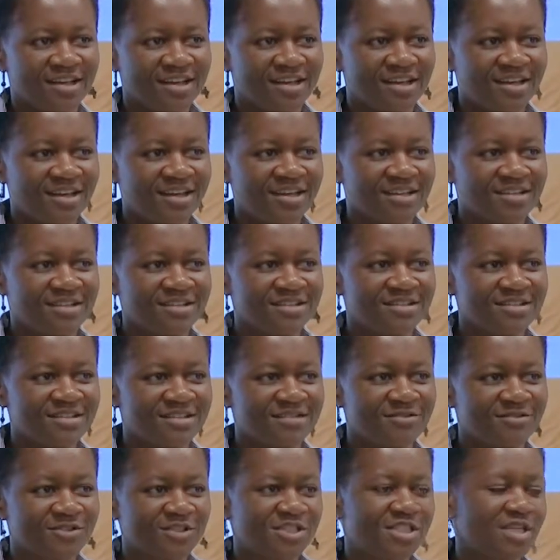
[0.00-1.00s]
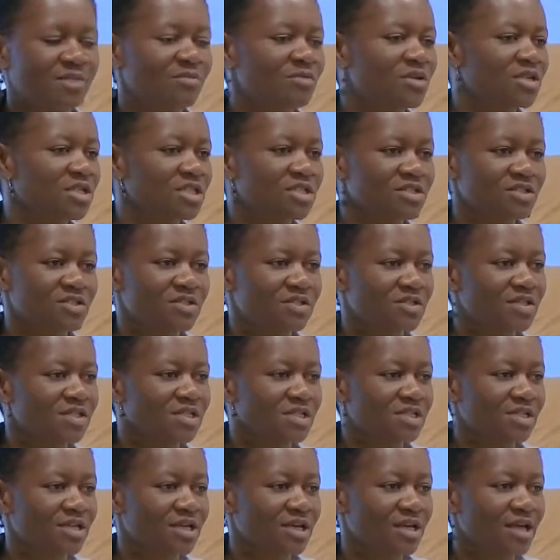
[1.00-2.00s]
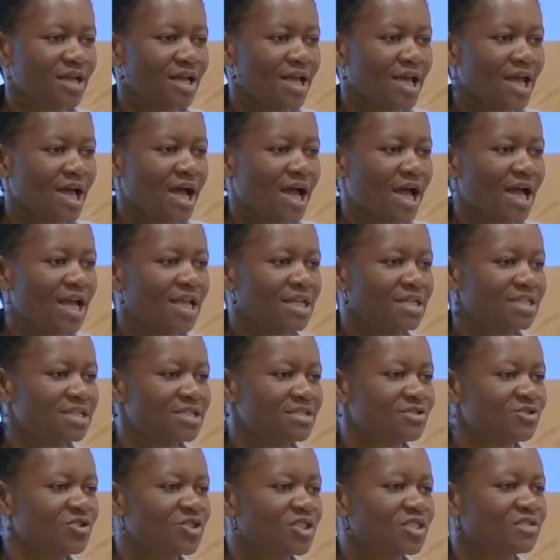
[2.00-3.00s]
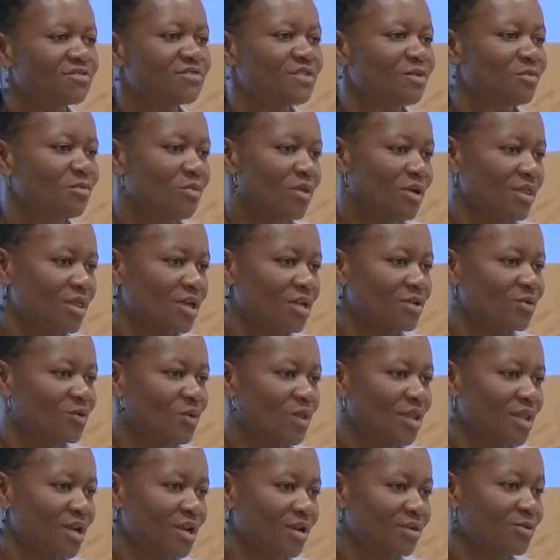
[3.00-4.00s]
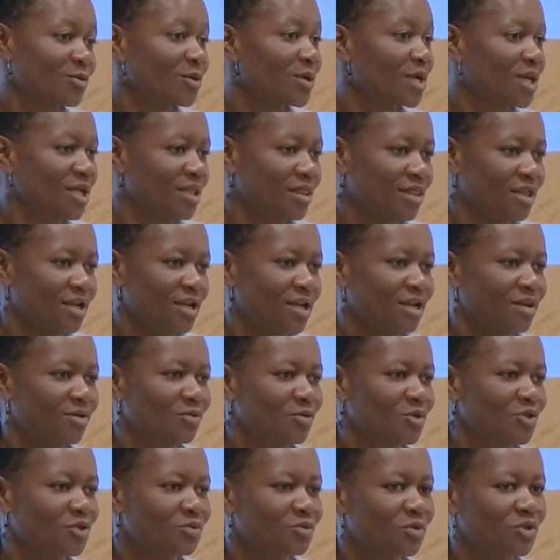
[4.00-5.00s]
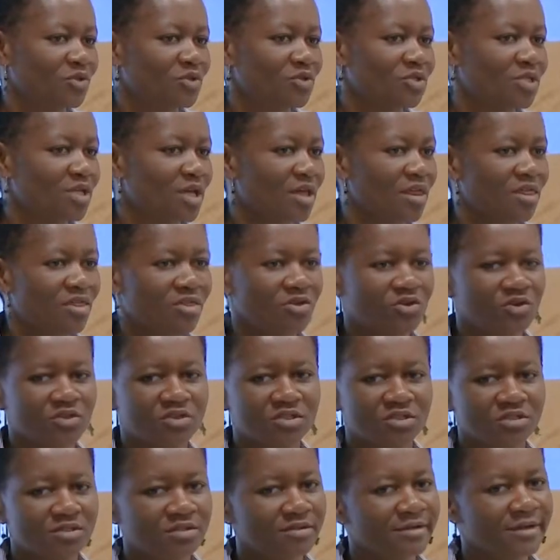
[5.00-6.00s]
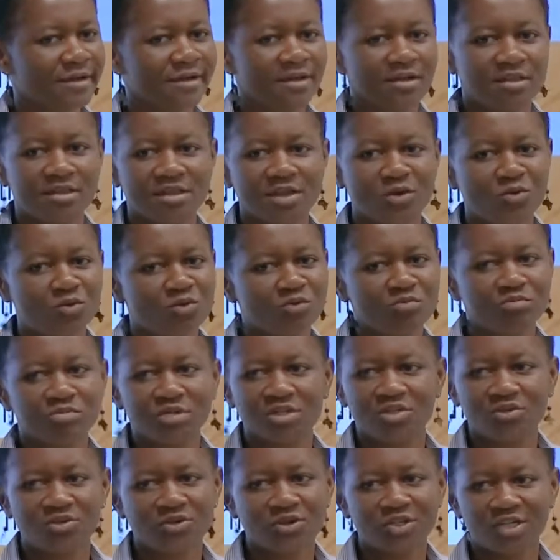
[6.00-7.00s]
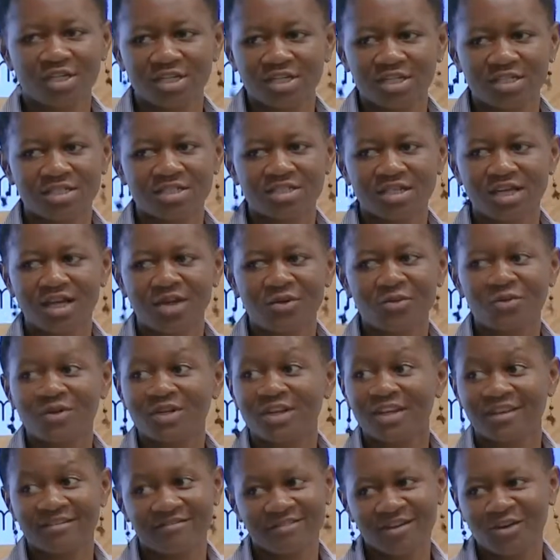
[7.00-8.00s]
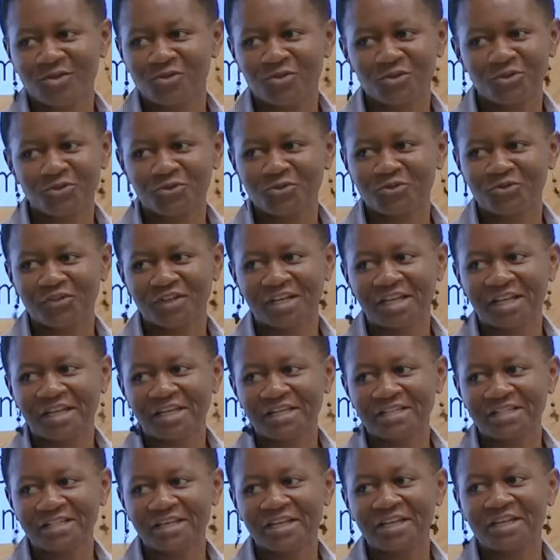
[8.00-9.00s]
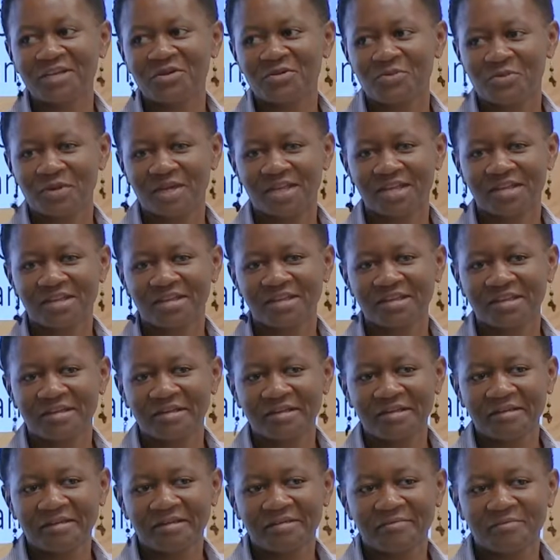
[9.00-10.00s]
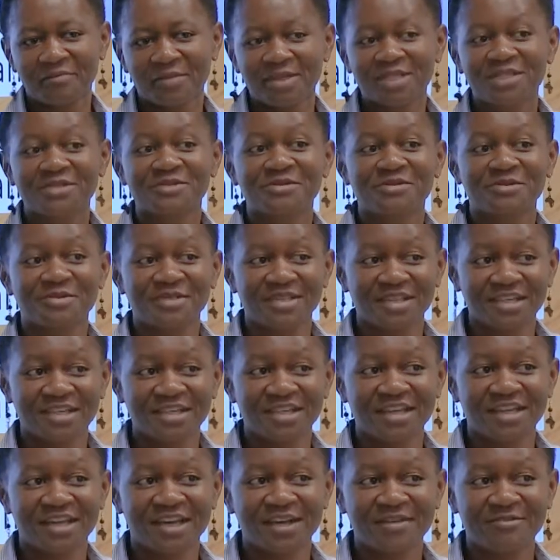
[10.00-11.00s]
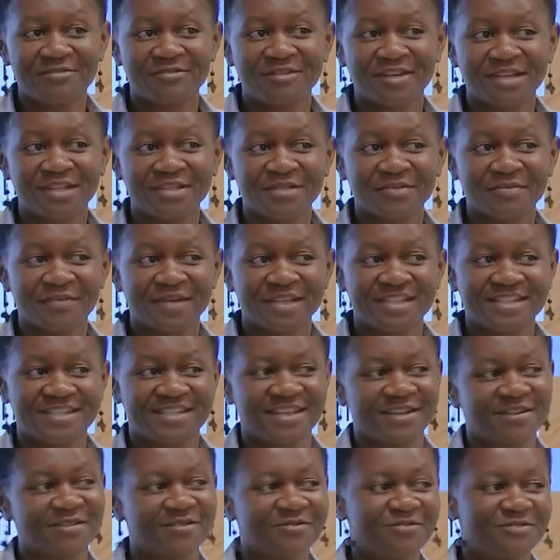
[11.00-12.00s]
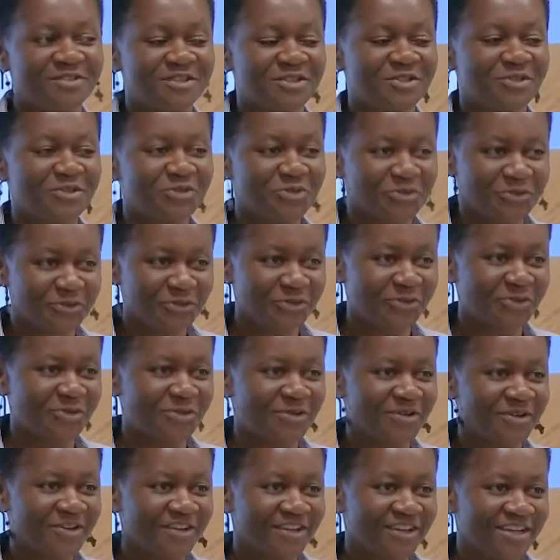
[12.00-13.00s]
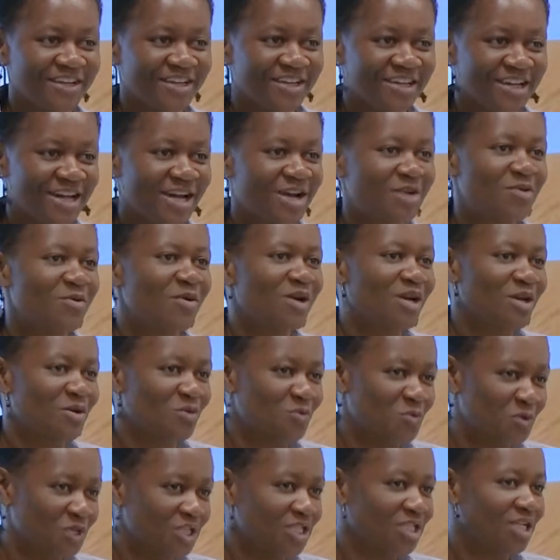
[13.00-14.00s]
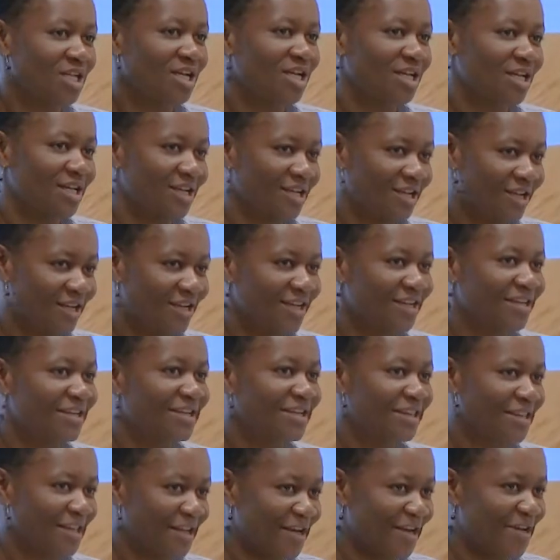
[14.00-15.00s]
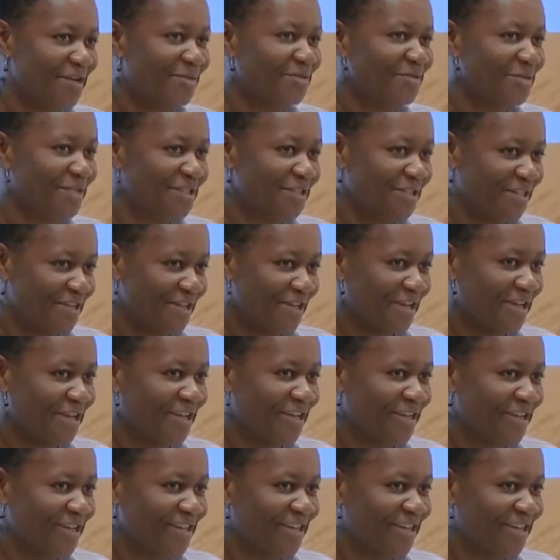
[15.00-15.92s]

And for some reasons, I did not even bother to, to learn the language because I thought there would be no need. I will never go to Finland anyway. But today here I find myself in Turku. How I wish I had learned the language then.